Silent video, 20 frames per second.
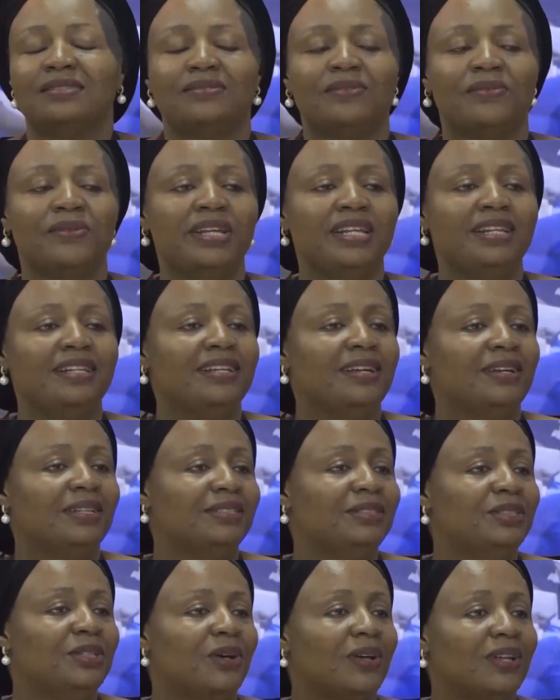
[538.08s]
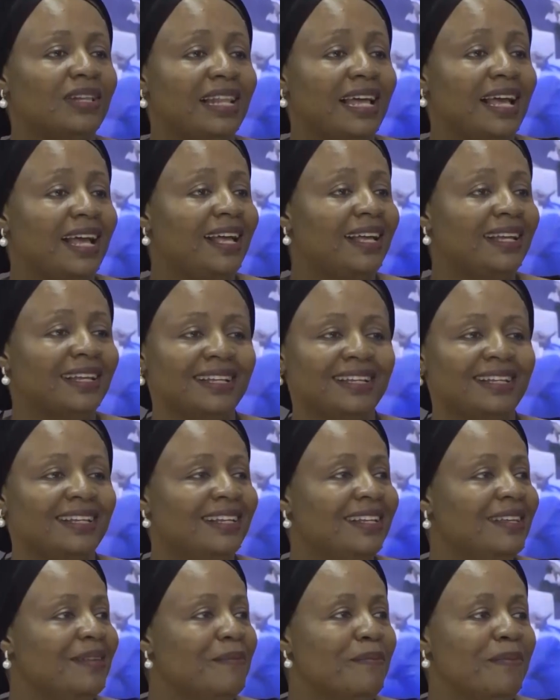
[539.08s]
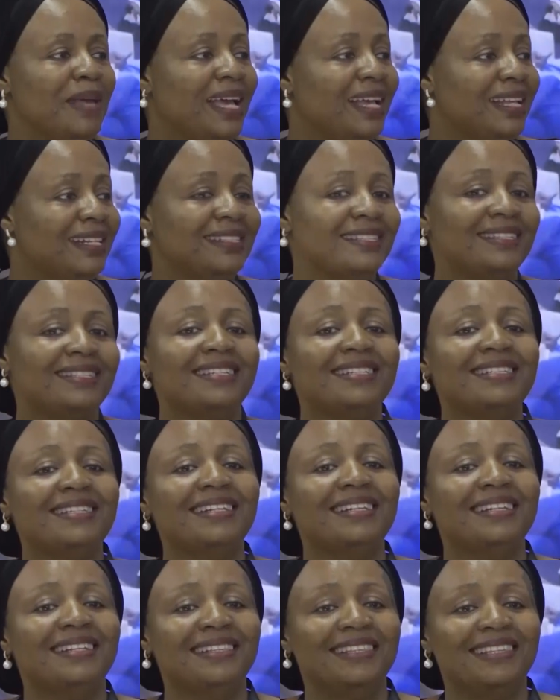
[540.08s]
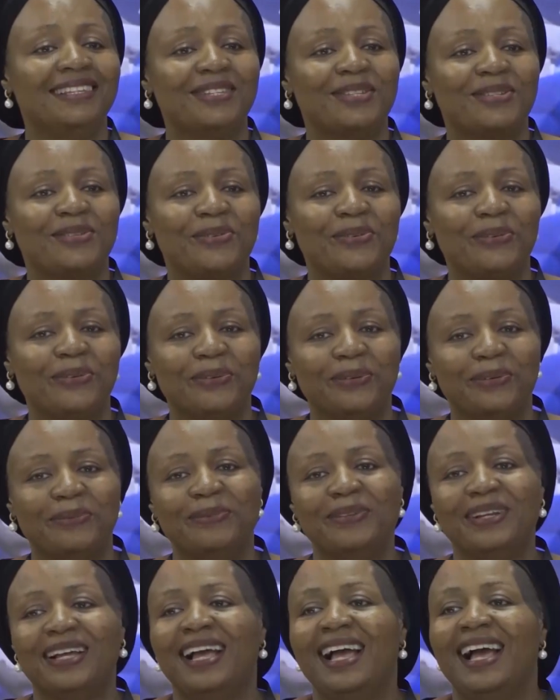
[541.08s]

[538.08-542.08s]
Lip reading: $3 trillion man sitting in this room.